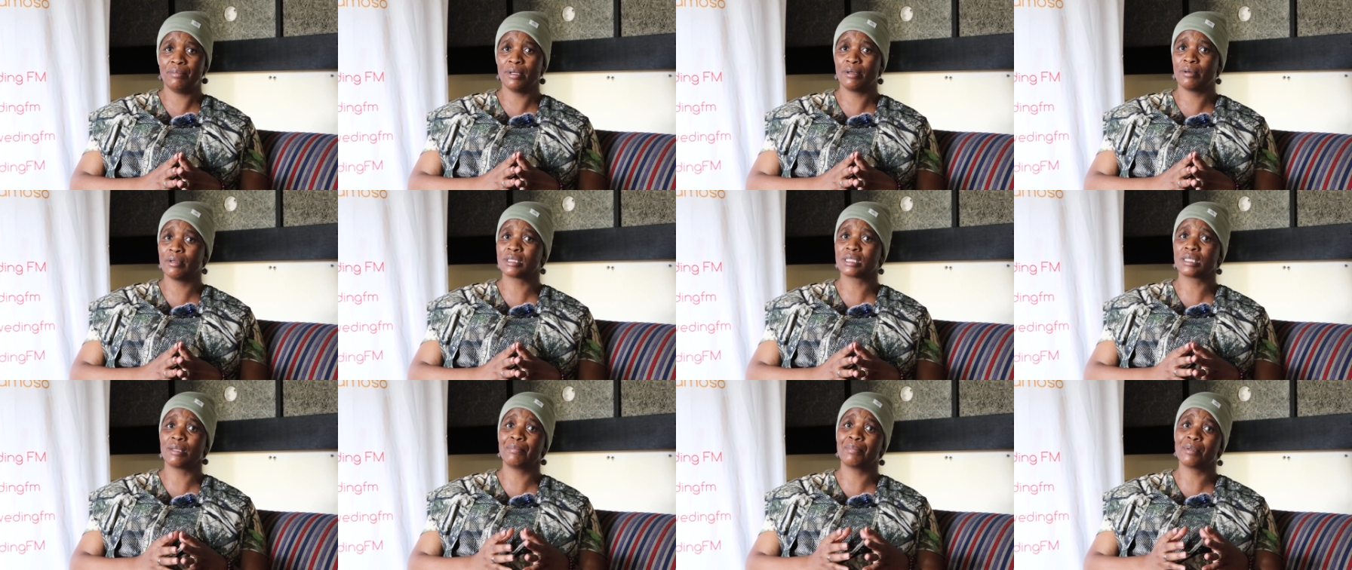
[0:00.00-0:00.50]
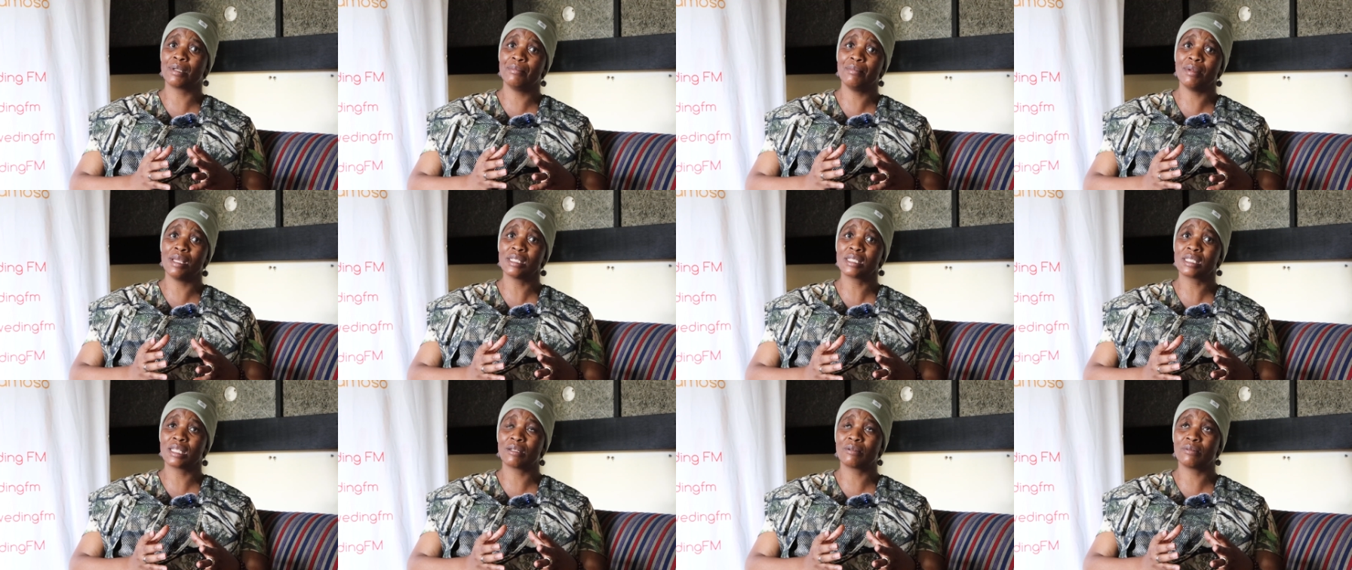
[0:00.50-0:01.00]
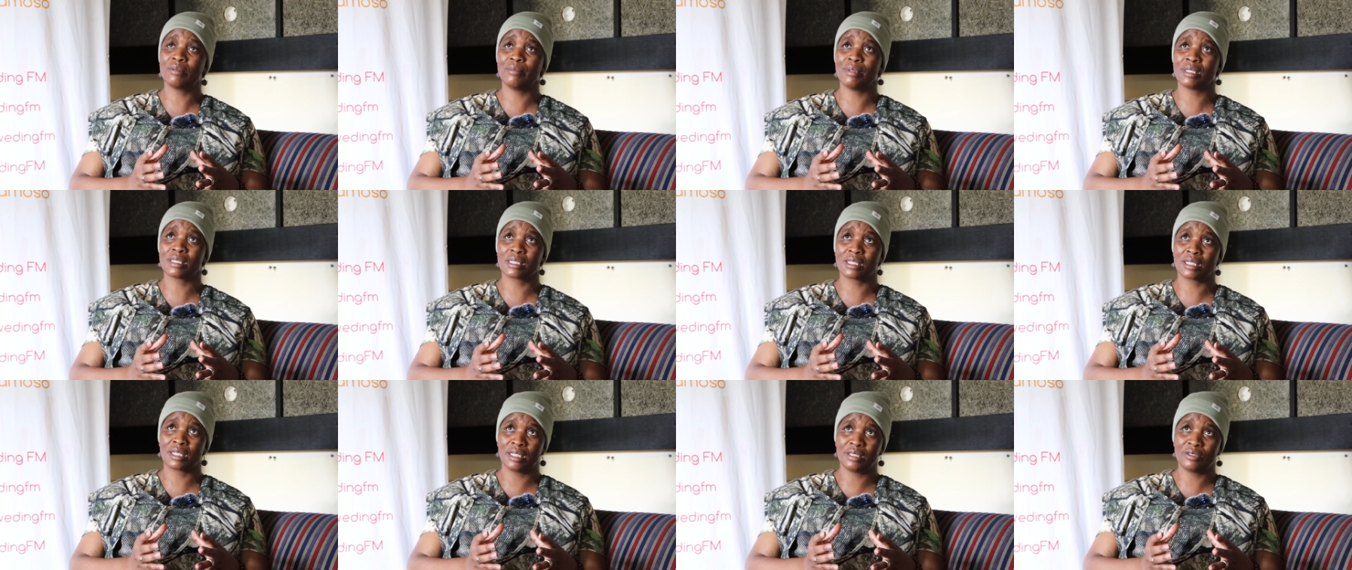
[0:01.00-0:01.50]
because the Premier said we
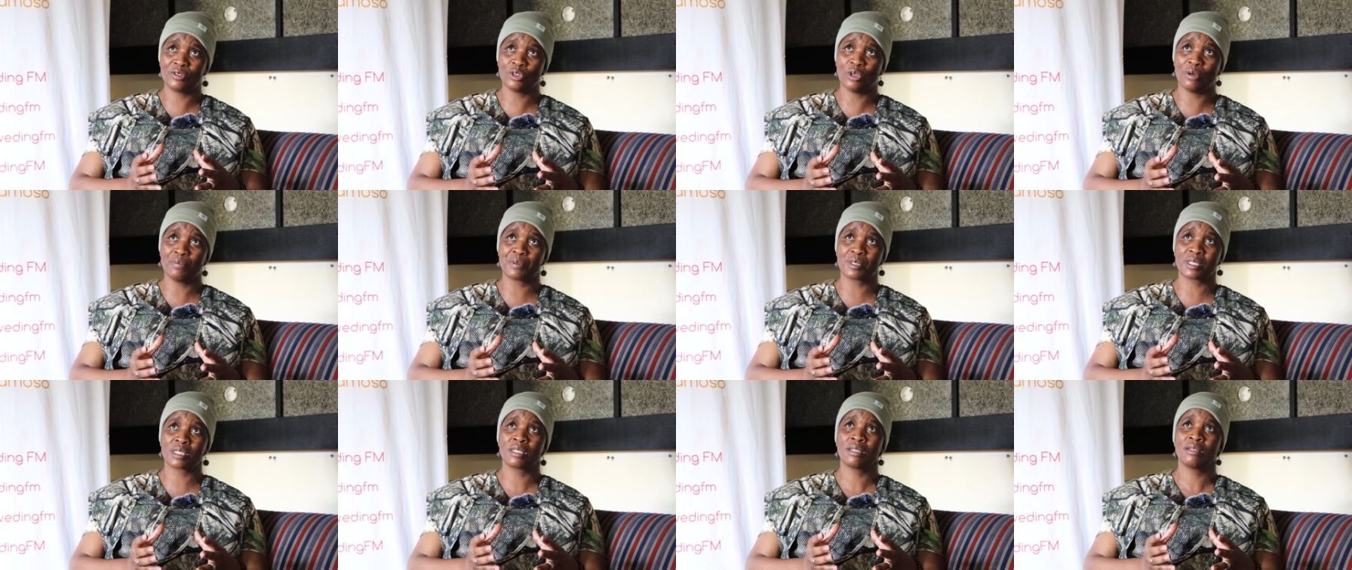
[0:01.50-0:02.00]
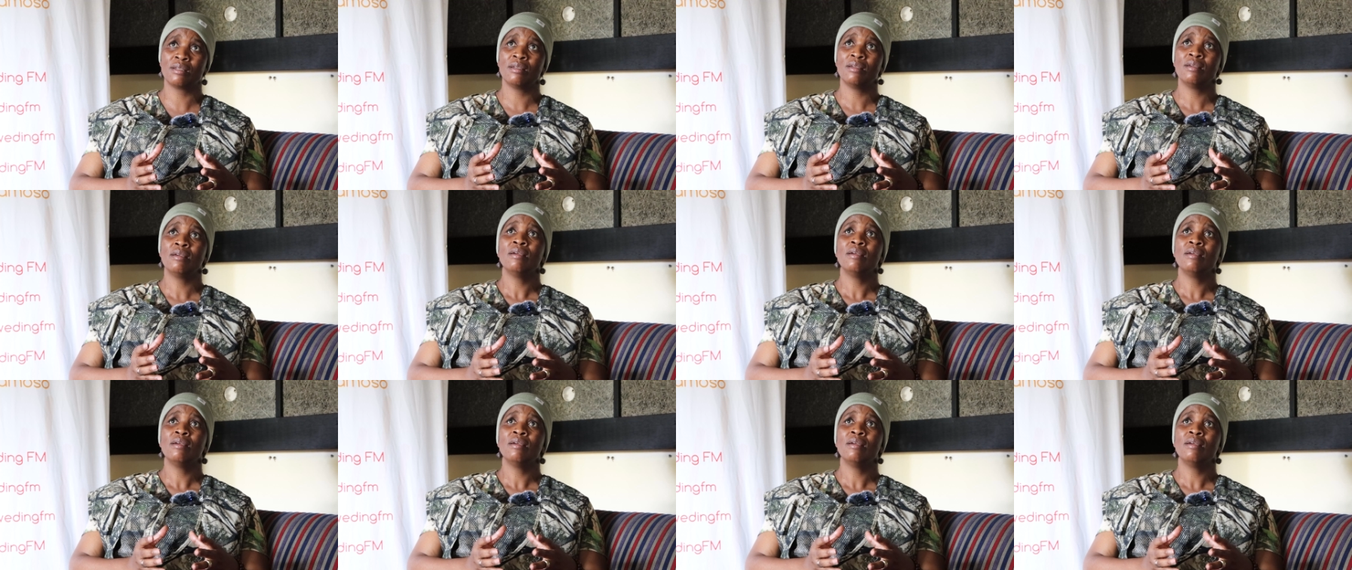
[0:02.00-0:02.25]
must create jobs,